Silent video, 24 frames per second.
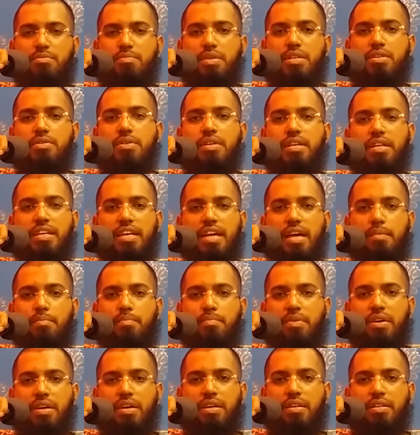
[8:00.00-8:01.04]
the smearing
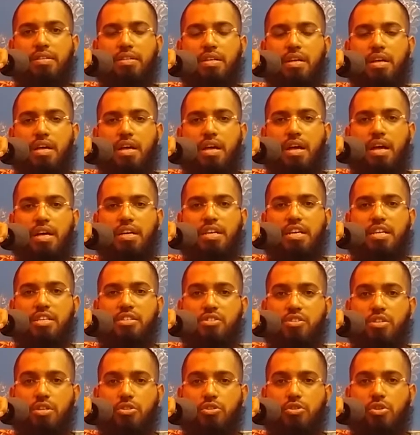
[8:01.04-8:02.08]
campaign
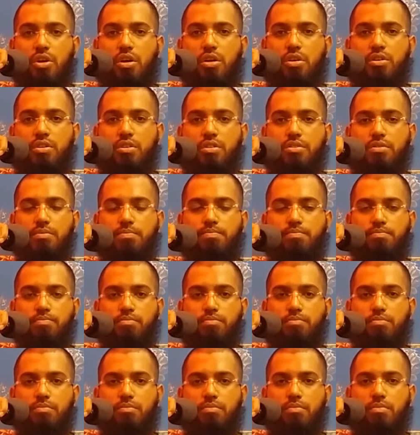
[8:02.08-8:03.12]
against the scholars
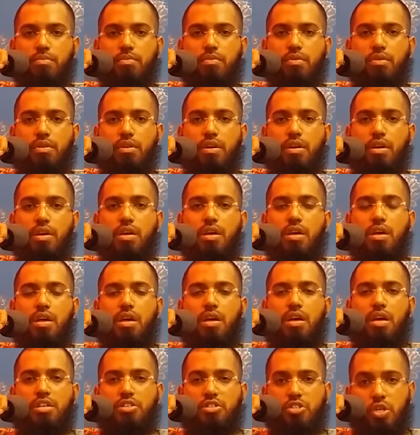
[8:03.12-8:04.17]

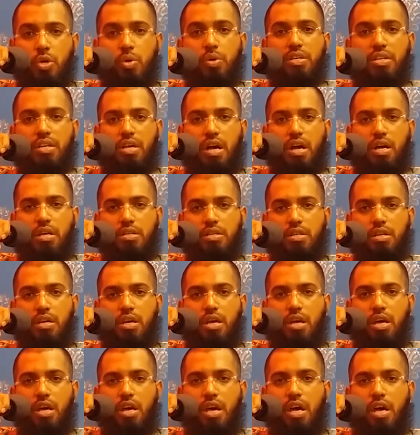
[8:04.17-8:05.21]
is going on.
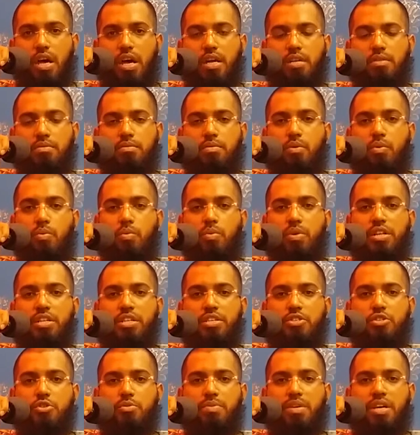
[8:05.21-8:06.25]
And we
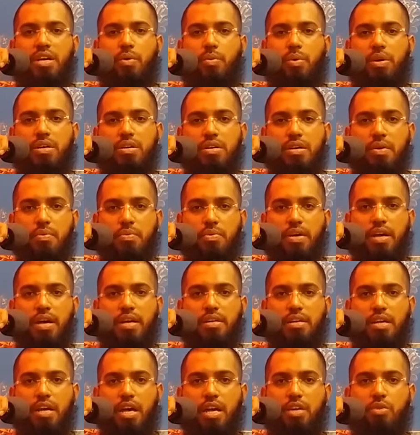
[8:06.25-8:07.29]
need to be aware of
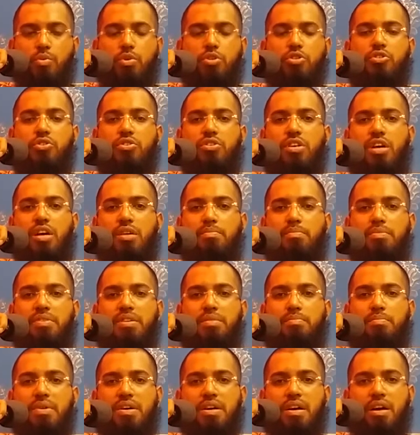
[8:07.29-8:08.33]
that. And we should not
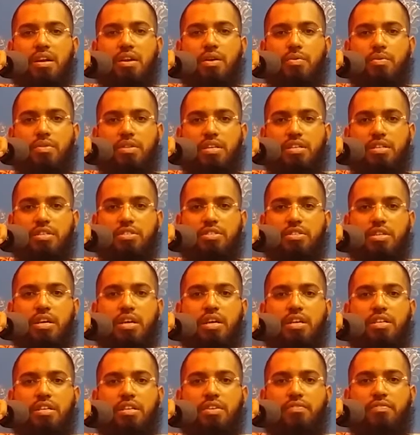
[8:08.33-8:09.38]
be part of these
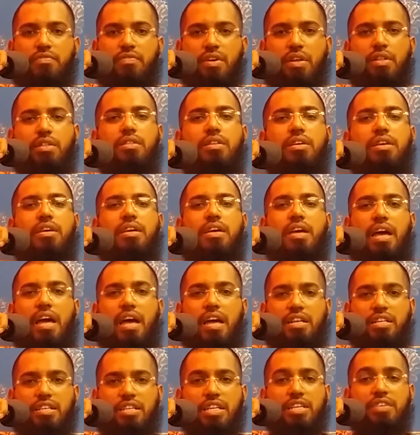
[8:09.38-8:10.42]
filthy
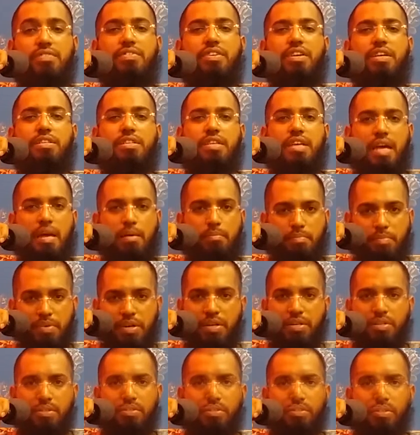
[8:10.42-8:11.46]
and deviant
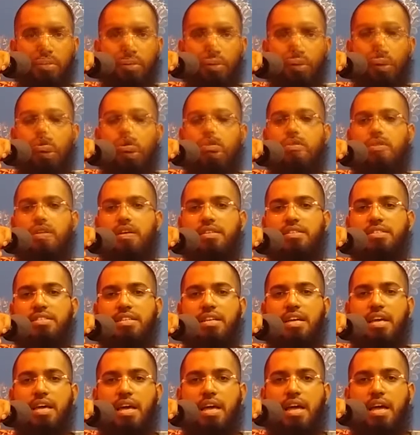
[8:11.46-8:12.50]
campaigns. With
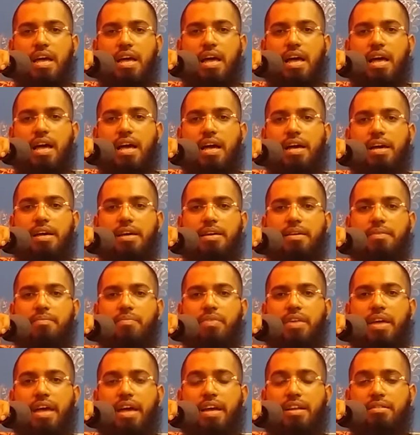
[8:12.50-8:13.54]
this, I
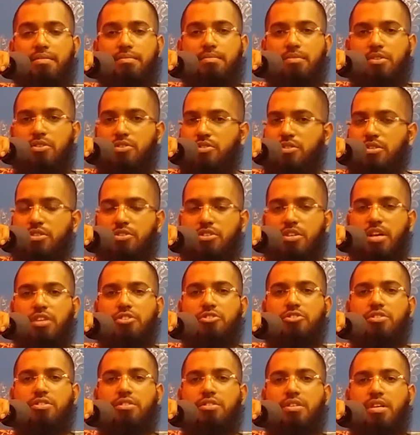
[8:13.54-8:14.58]
end this
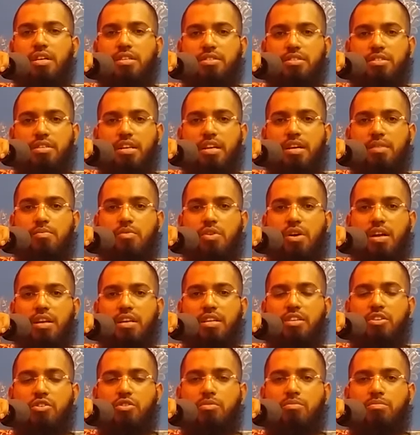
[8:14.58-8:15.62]
discussion. Assalamu
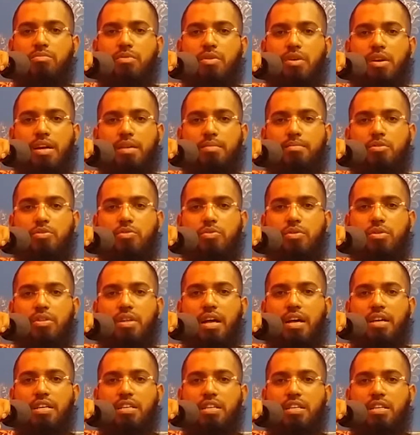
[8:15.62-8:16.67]
alaikum wa
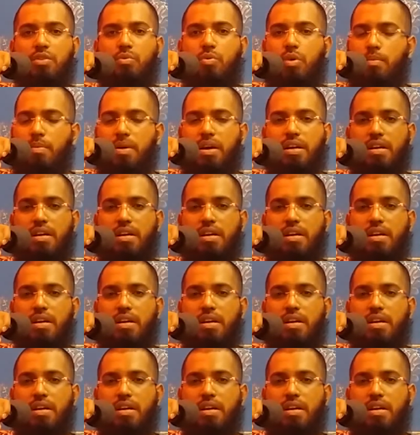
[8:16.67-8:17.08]
rahmatullahi wa